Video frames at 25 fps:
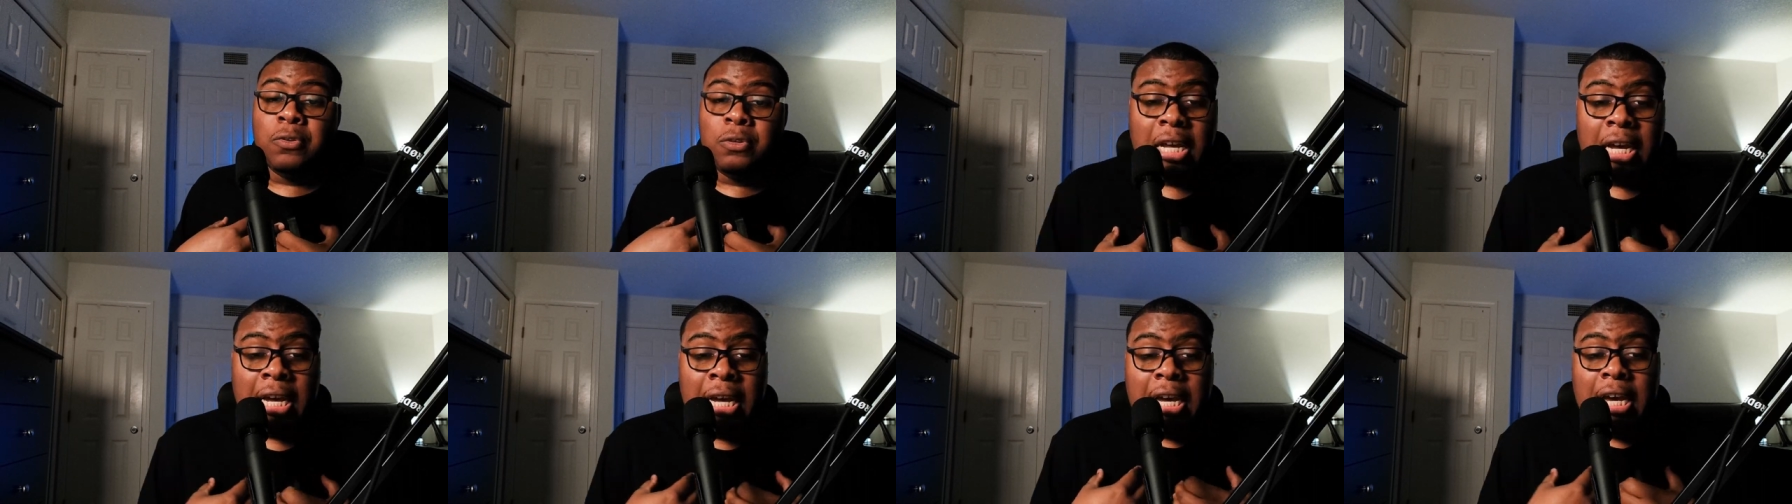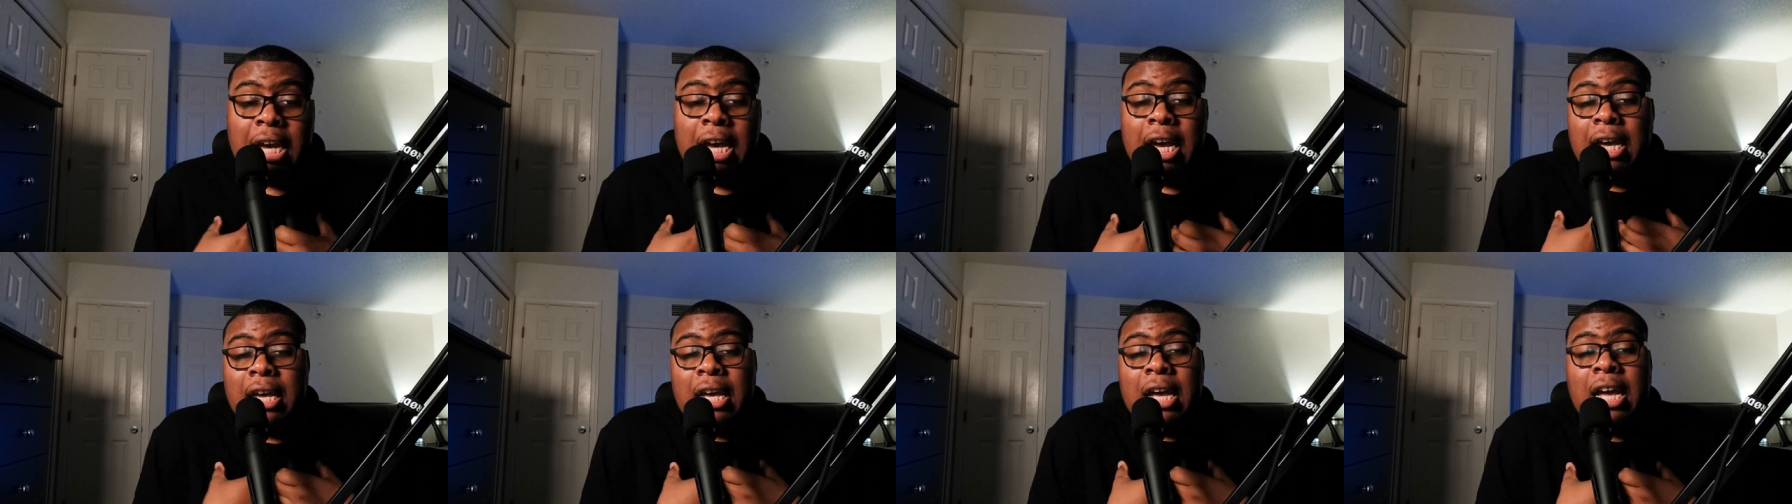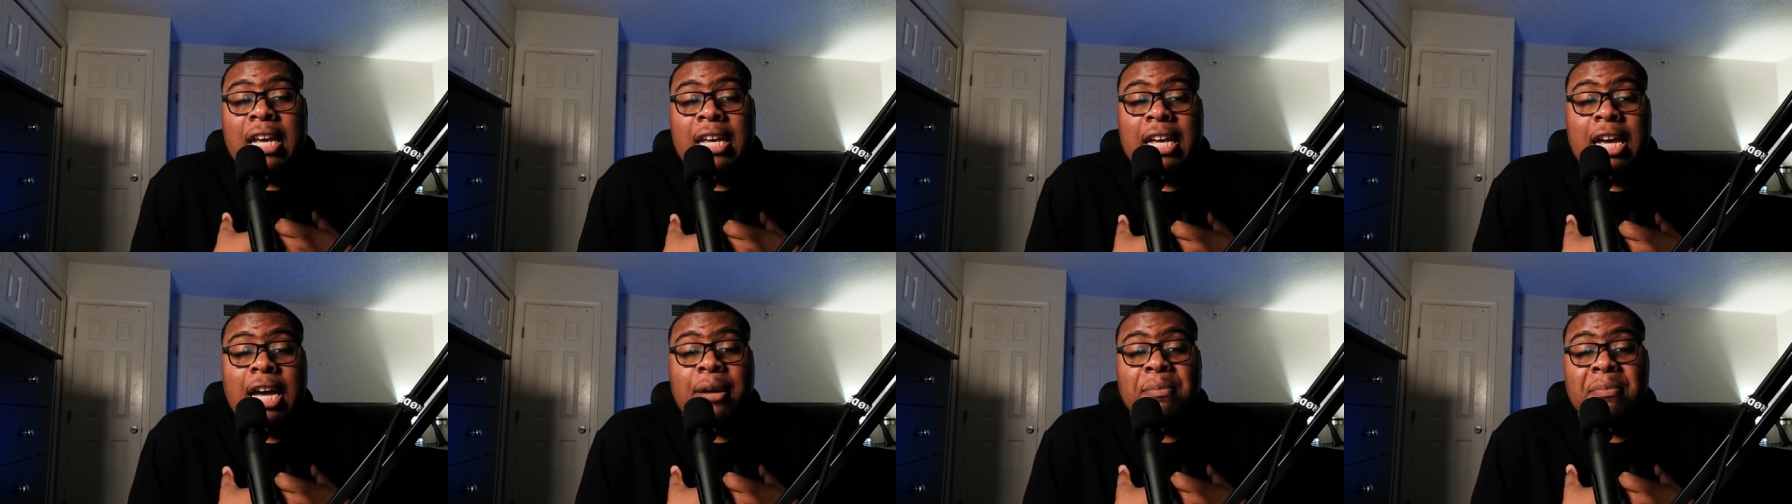I, I I
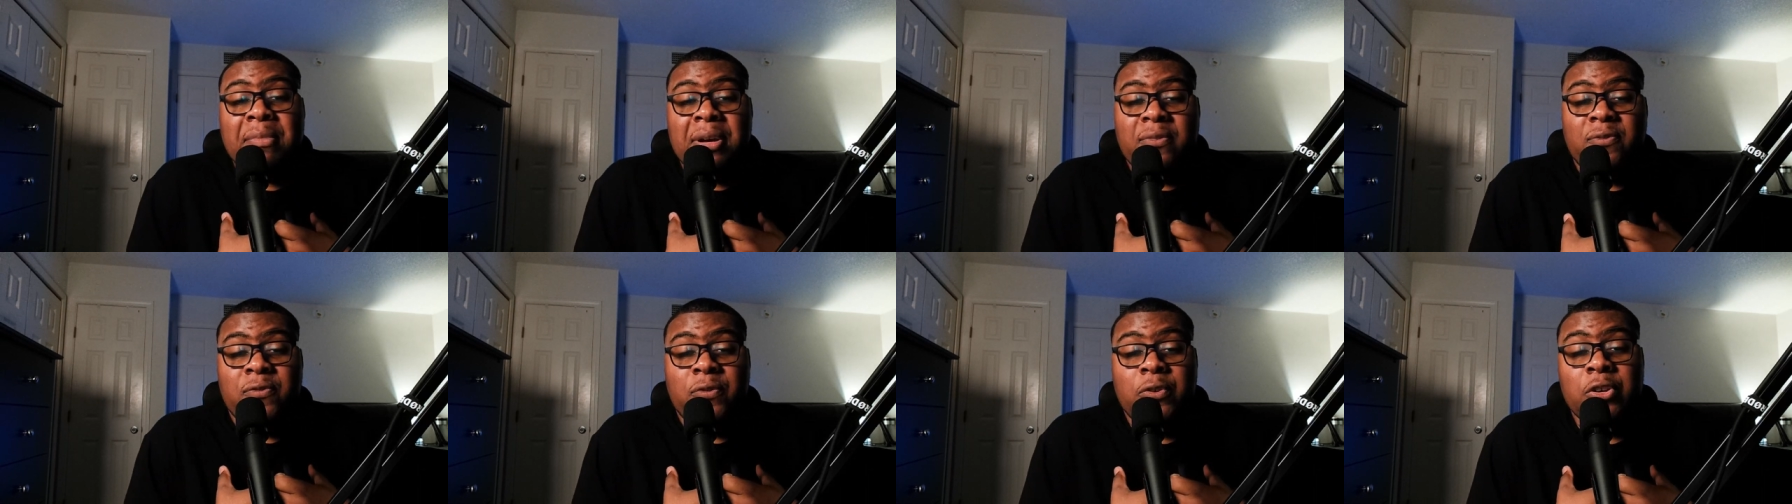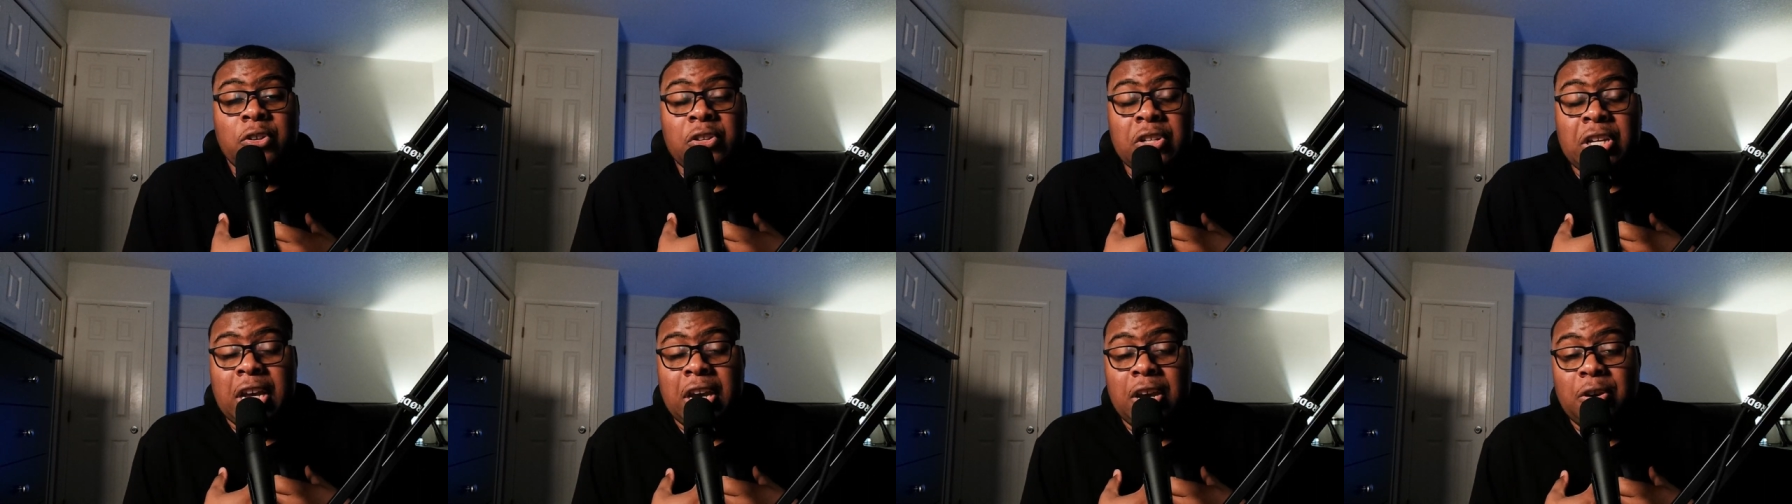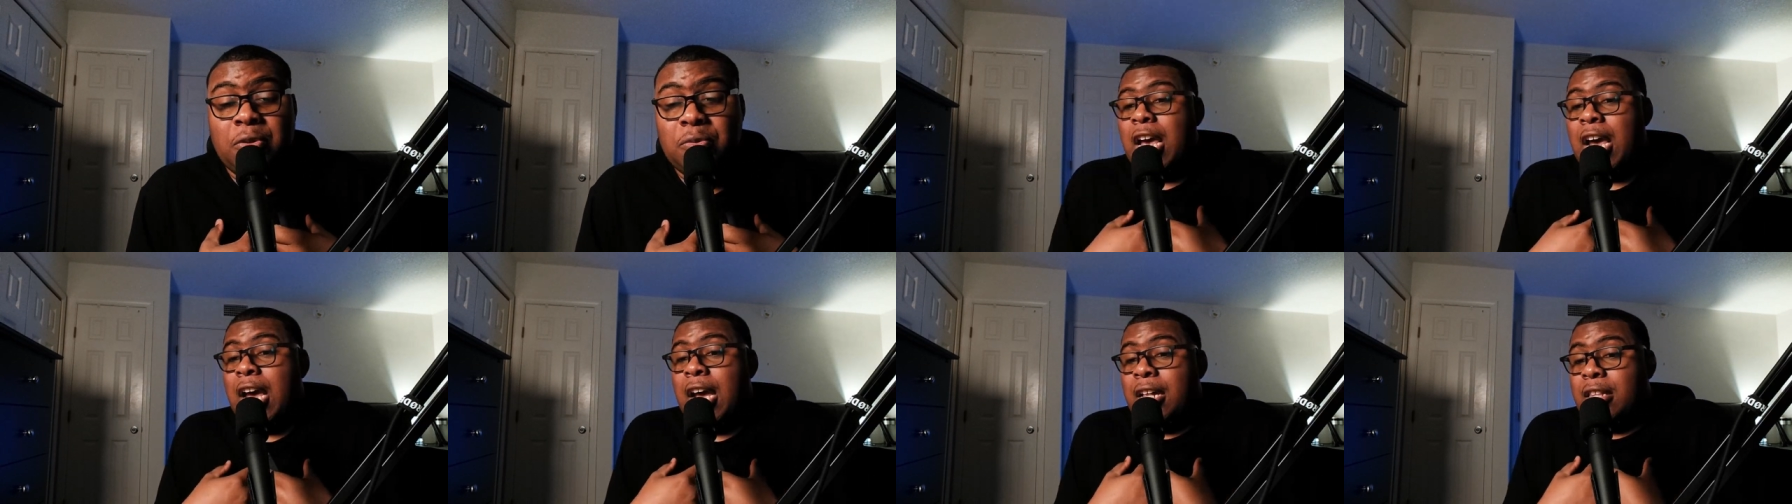got my feel now.
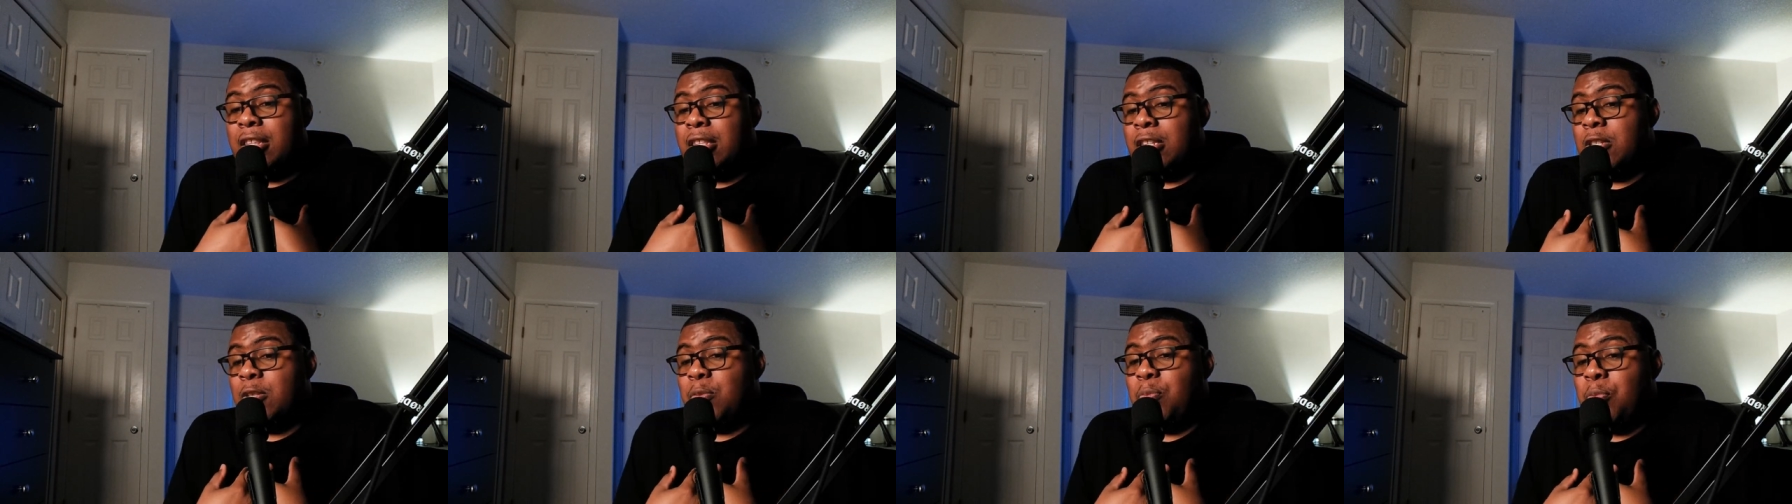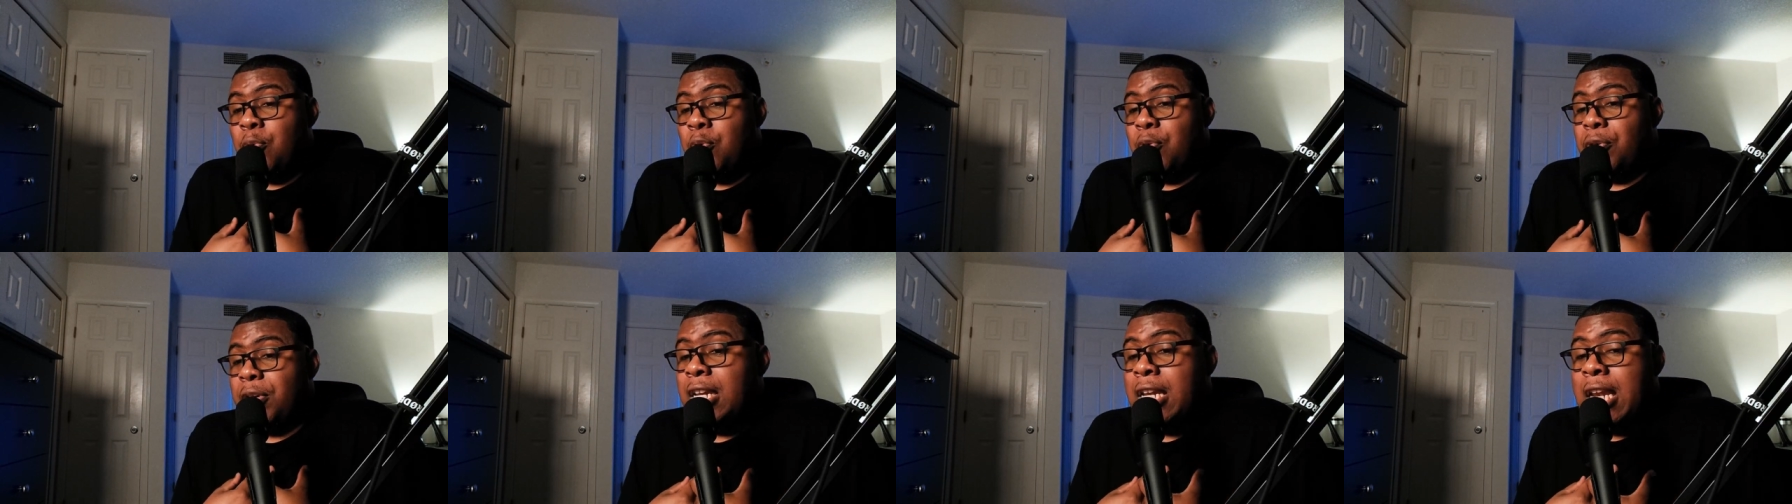At this point,